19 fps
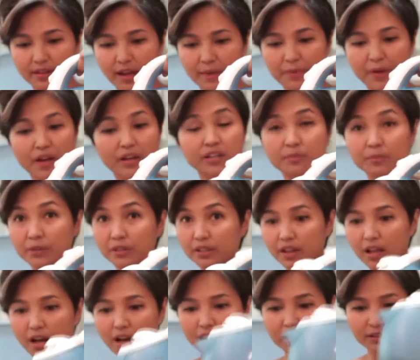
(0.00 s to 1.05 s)
I'm not gonna put a
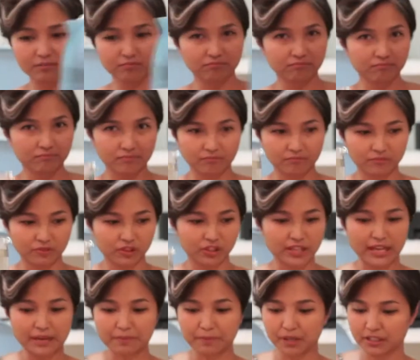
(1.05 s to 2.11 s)
lot, just
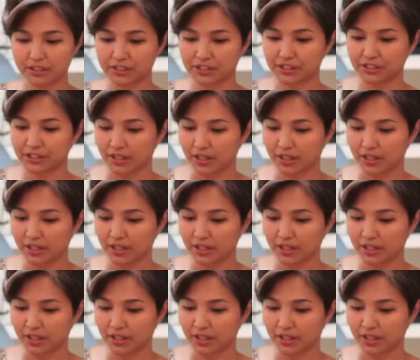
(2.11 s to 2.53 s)
that much,